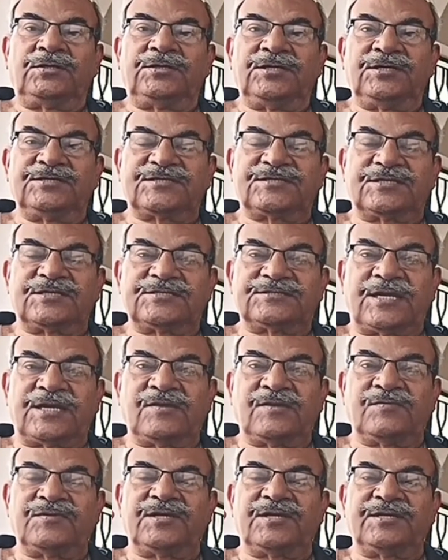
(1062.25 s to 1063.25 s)
till such
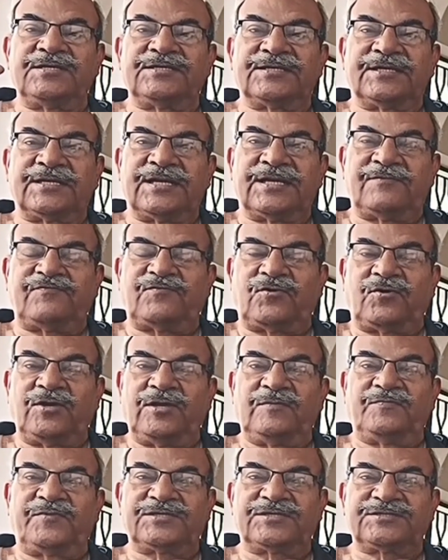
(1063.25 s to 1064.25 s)
time there is enough
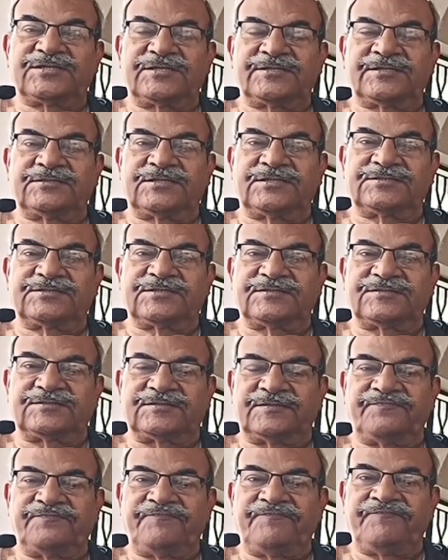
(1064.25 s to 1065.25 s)
oil pressure in the
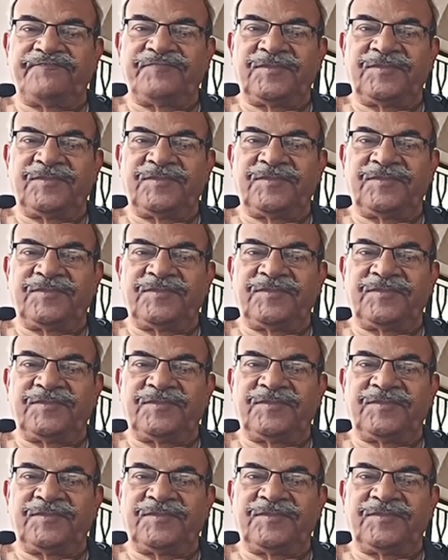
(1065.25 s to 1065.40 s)
system.